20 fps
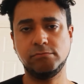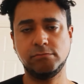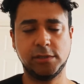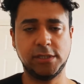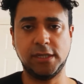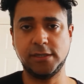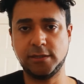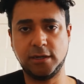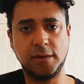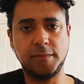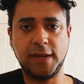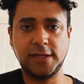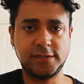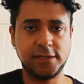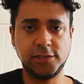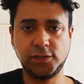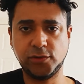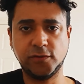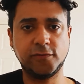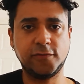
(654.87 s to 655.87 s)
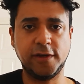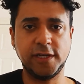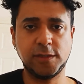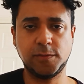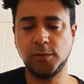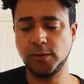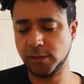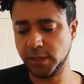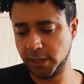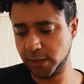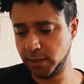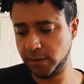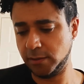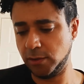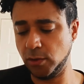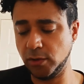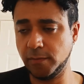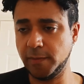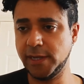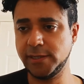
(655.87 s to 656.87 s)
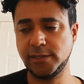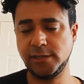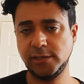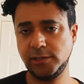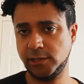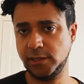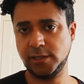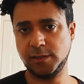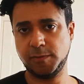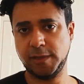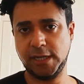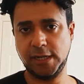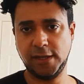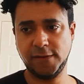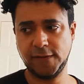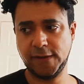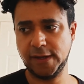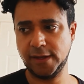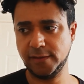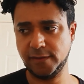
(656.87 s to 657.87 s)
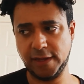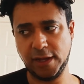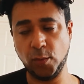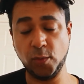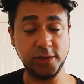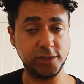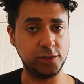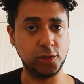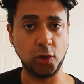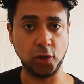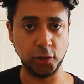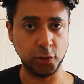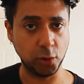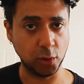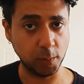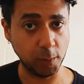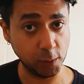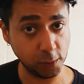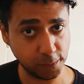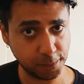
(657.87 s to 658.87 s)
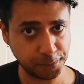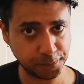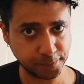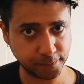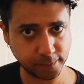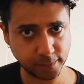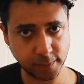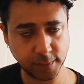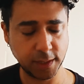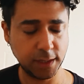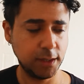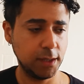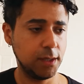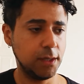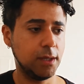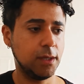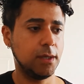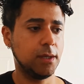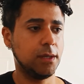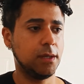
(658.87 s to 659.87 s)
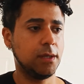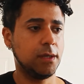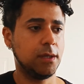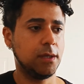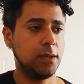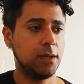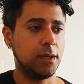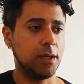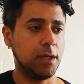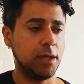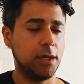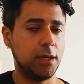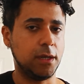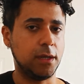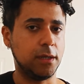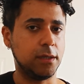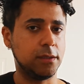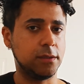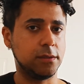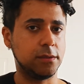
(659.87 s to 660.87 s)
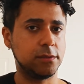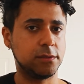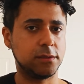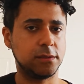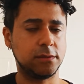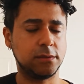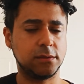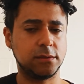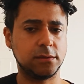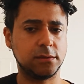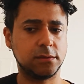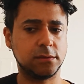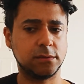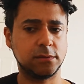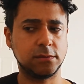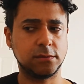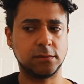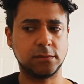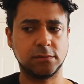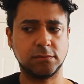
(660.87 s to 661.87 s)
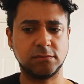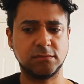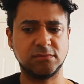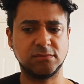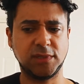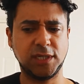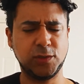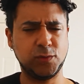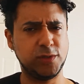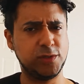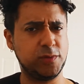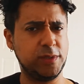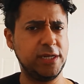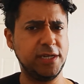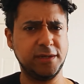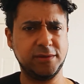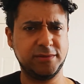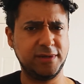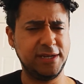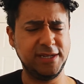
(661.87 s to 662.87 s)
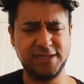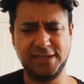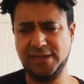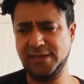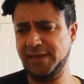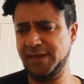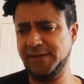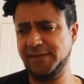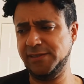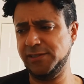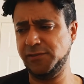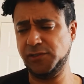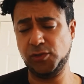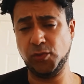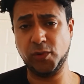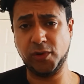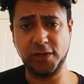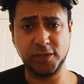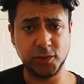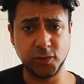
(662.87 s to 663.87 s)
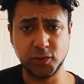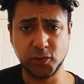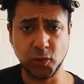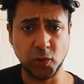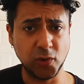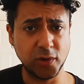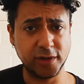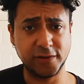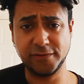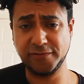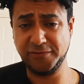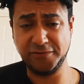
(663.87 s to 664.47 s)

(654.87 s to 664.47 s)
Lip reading: sent her a message on Facebook, like a long message explaining that that was not normal. And it was really crazy. And if she wanted to talk,